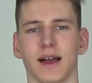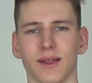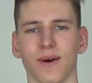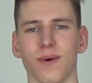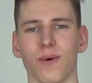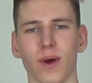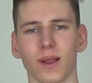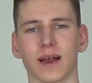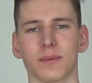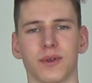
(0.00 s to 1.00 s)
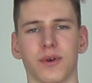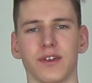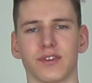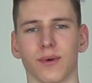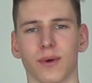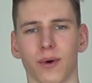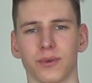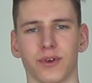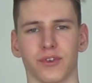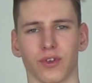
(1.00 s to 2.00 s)
Hello, welcome to
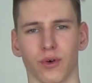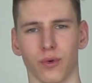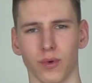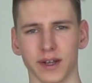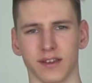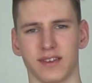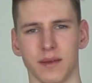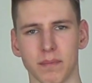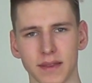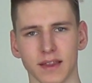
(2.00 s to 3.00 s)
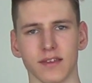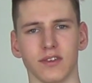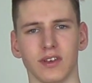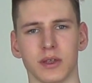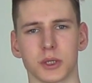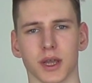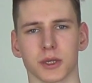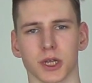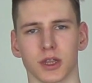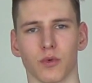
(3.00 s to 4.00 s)
ResoCoder. So what is dependency
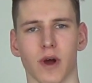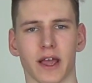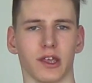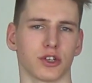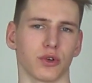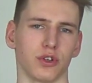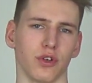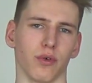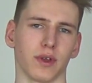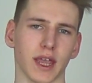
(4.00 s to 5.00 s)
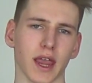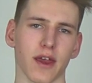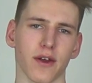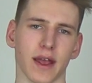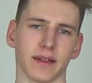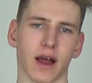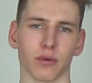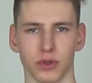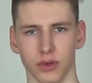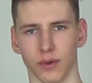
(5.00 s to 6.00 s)
injection, why should you care, and
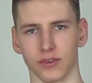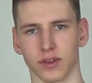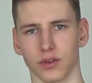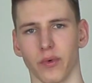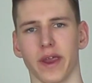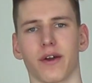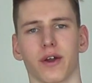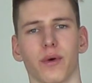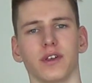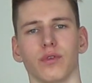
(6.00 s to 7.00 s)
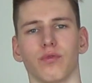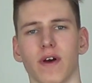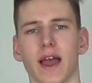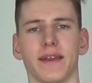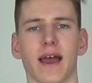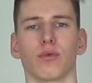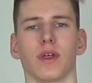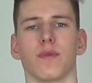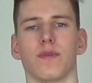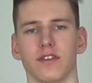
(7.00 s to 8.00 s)
how to use it? We are going to find out
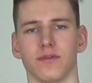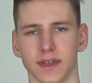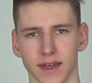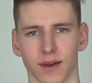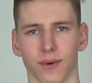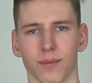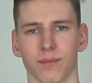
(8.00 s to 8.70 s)
in this video.